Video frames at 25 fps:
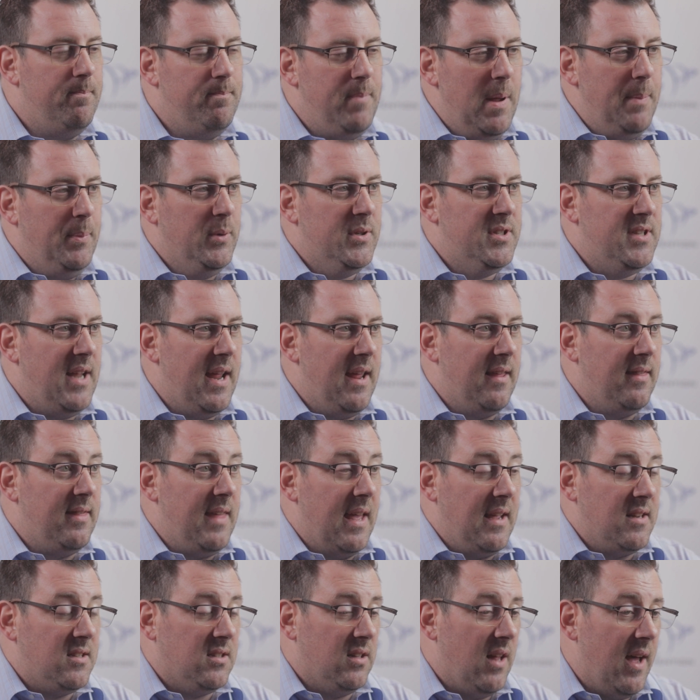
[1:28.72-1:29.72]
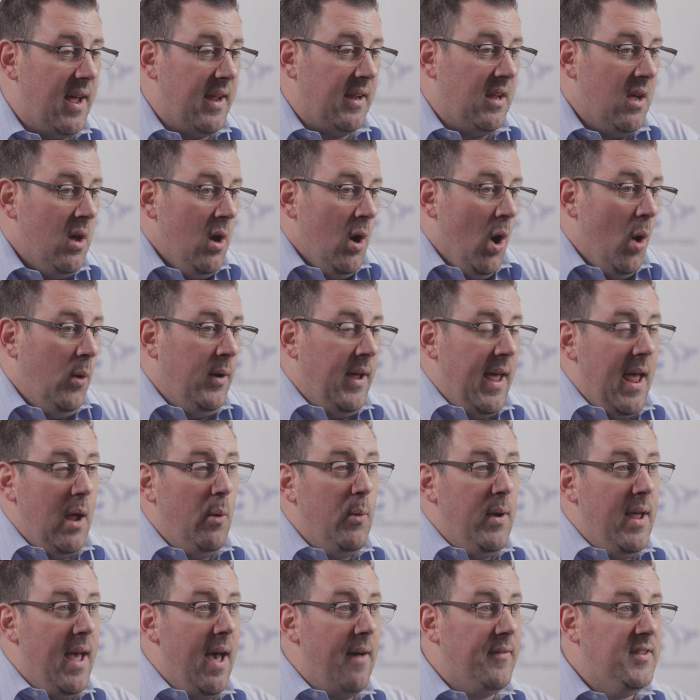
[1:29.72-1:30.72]
people saying things like, okay,
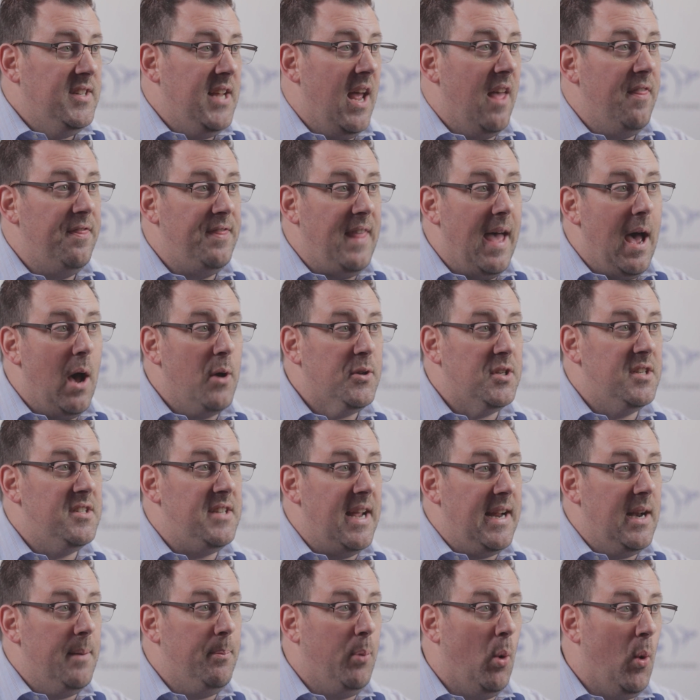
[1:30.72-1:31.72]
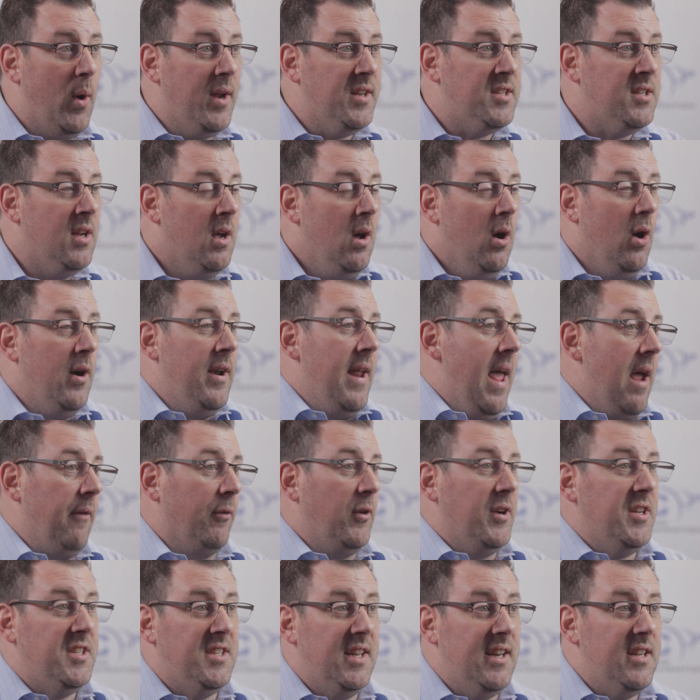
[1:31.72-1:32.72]
we have 10,000 data points on
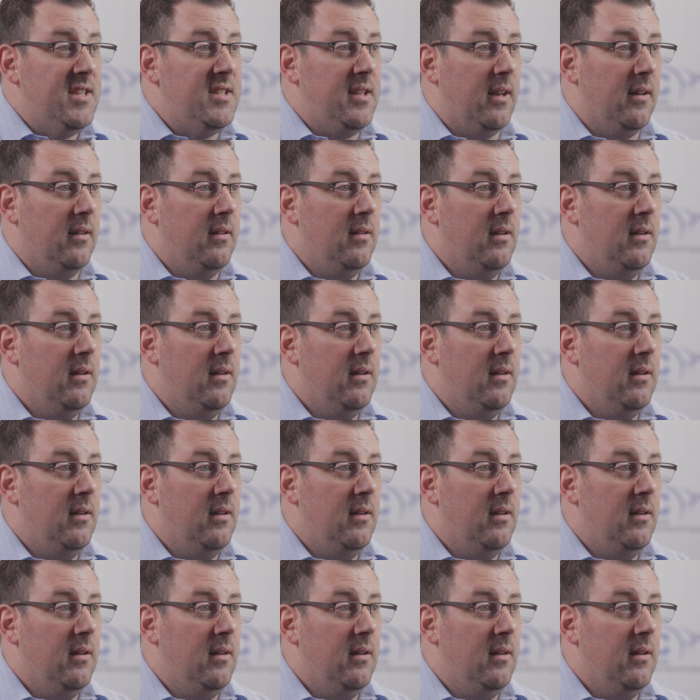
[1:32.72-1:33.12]
every citizen.